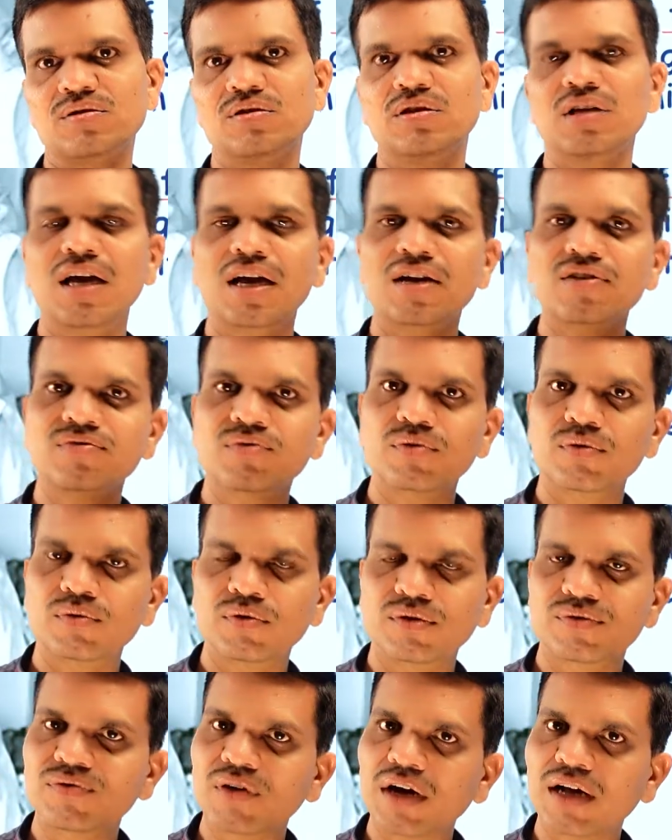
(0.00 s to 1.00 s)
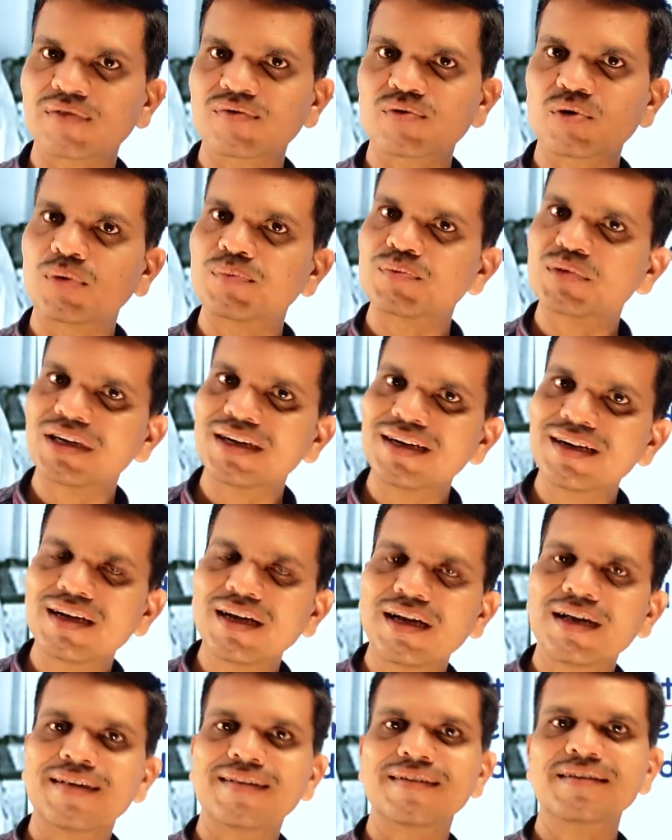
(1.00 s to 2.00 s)
they are far from the
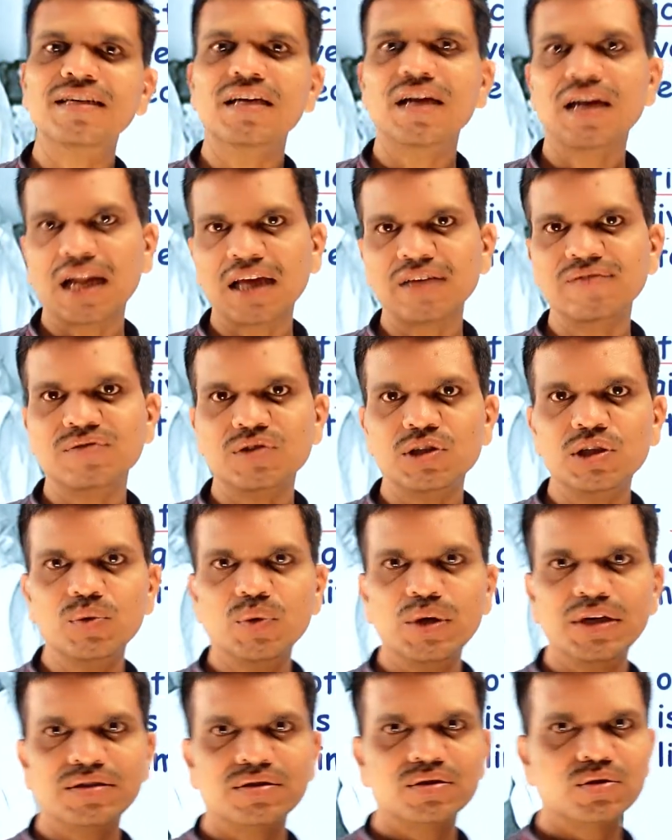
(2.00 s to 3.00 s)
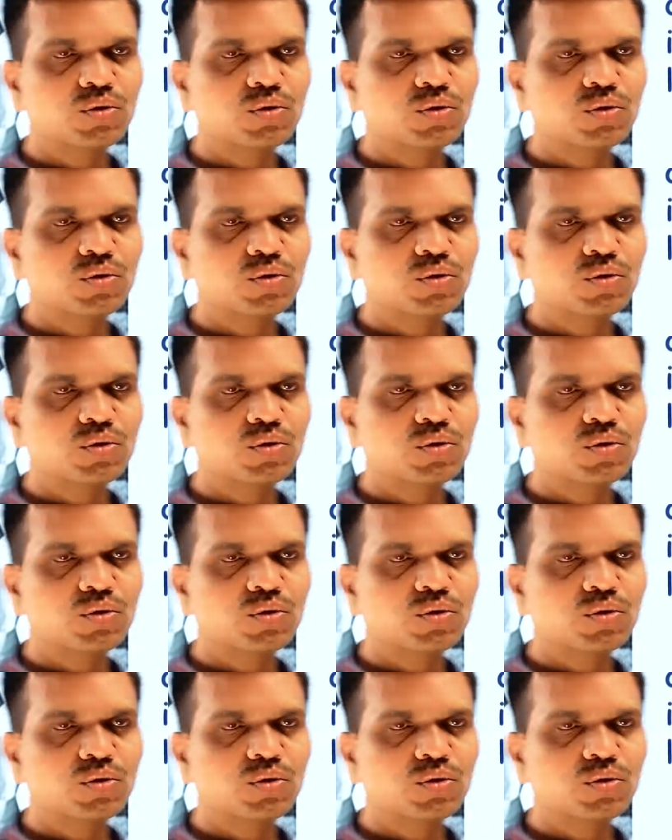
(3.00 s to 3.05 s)
real life events.